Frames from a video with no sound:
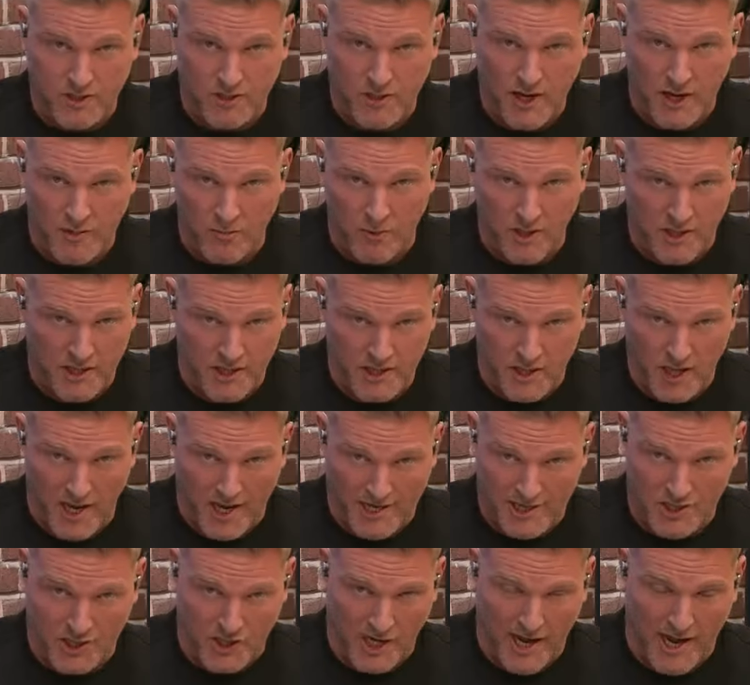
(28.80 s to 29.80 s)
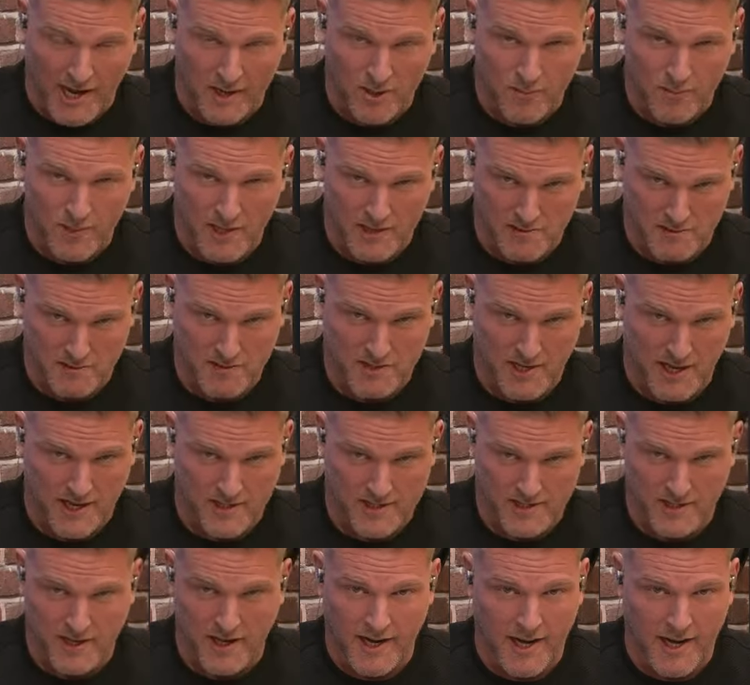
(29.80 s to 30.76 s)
year, not really a lot of chatter about the Saints in